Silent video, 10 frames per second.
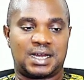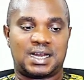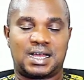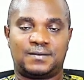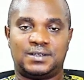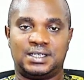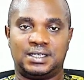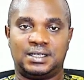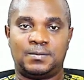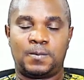and have
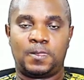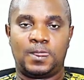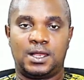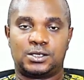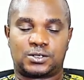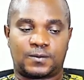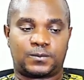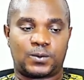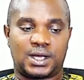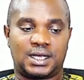the
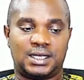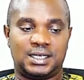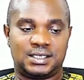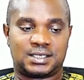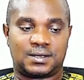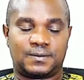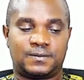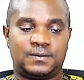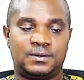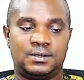software
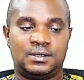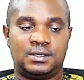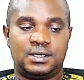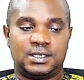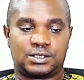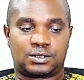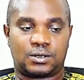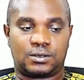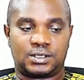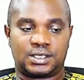itself
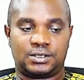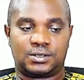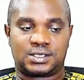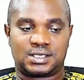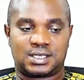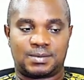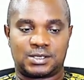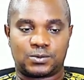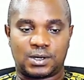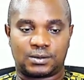installed in your system
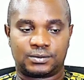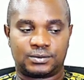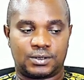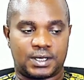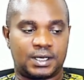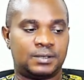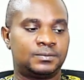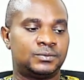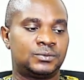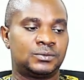as well. Okay,
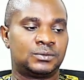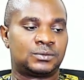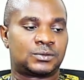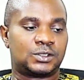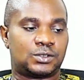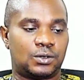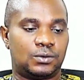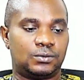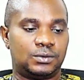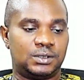
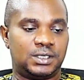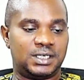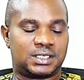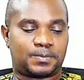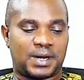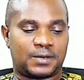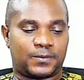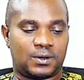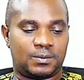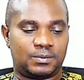so this
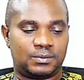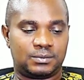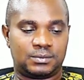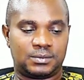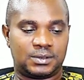platform,